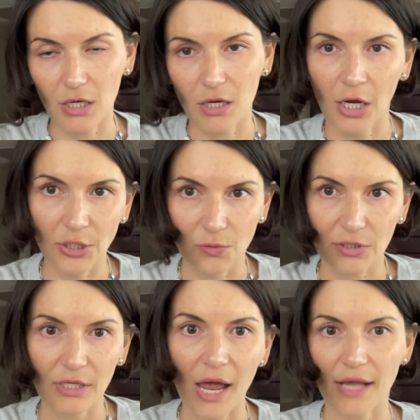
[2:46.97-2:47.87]
a
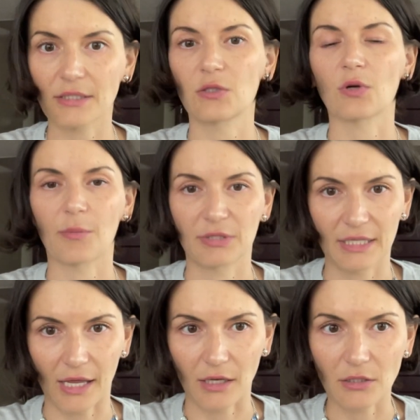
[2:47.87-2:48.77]
user has to opt
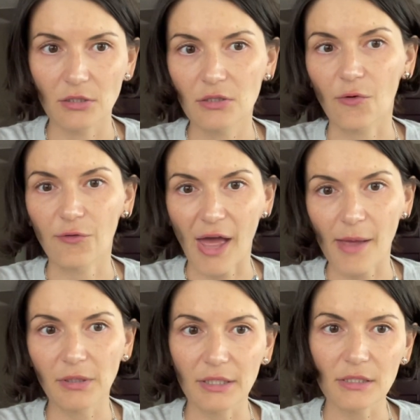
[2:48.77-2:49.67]
in. So
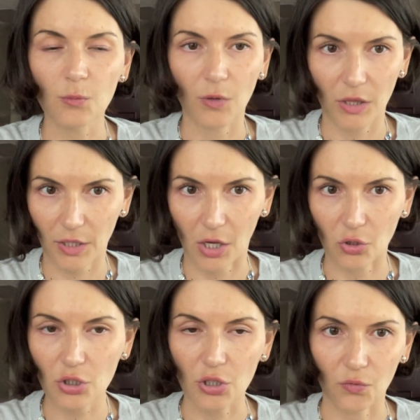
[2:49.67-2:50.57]
families with young
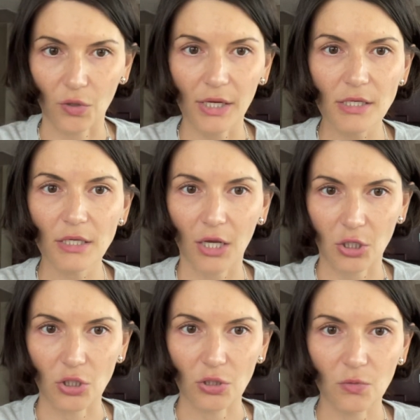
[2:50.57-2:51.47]
children
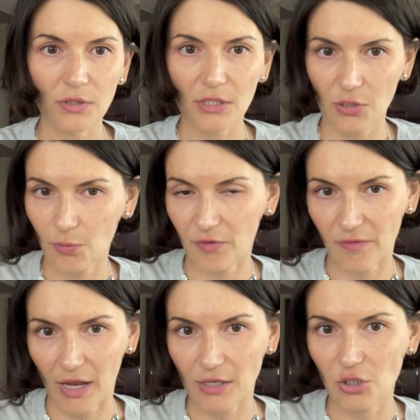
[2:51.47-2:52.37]
can use it to
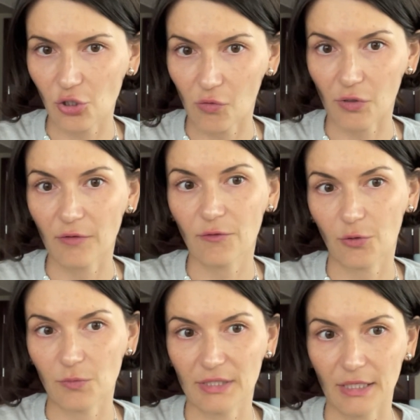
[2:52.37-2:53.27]
prevent children
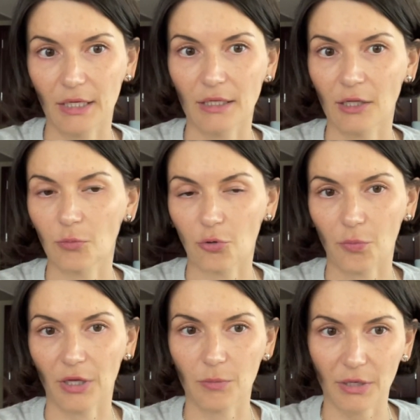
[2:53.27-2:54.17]
from seeing
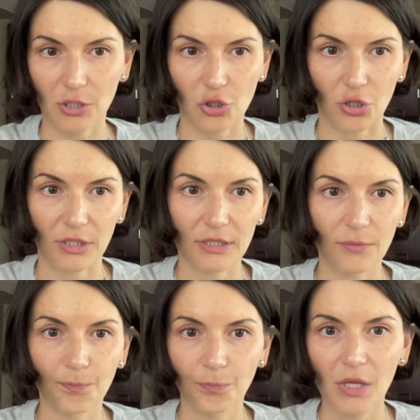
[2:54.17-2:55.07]
inappropriate pictures.
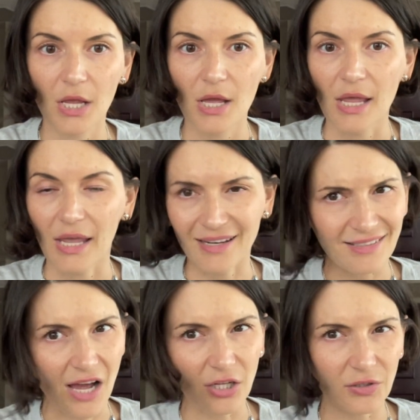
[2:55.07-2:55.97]
It is
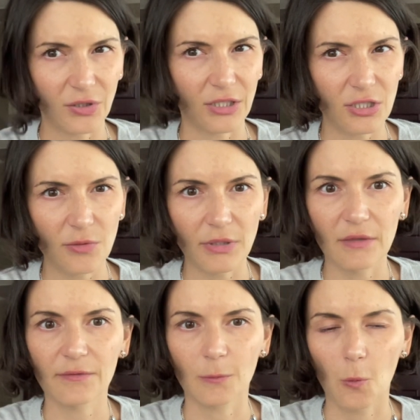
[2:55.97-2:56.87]
unclear to
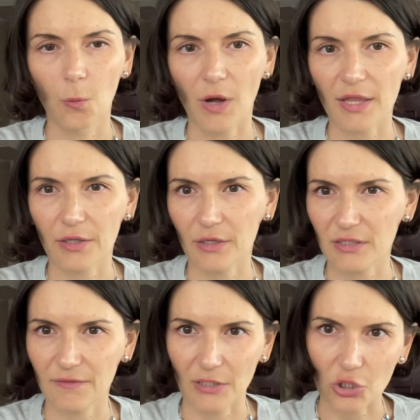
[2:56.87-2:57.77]
me whether
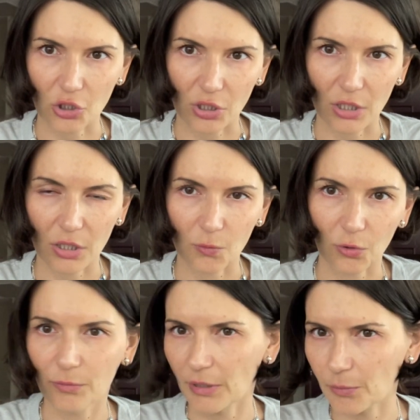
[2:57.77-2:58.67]
this feature
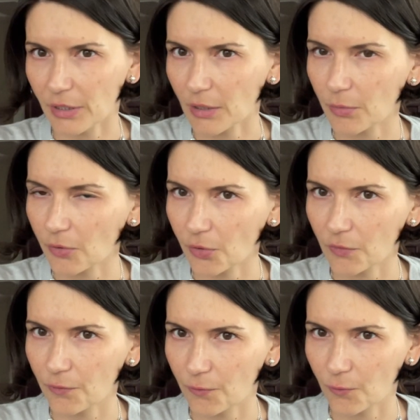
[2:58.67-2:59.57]
would be applicable
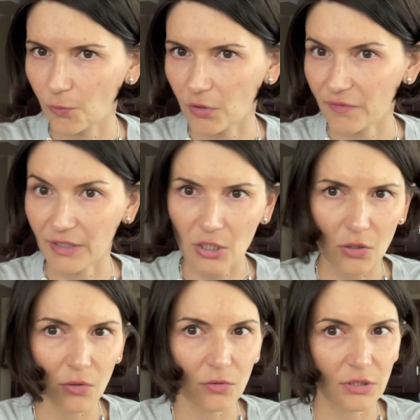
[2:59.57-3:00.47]
for
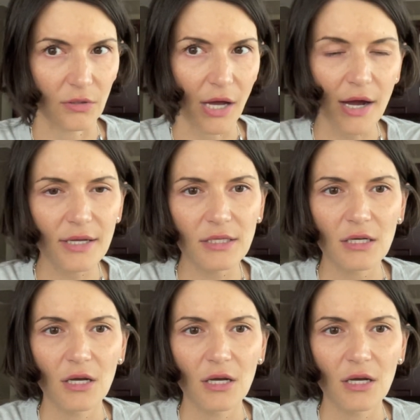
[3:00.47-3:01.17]
videos or not.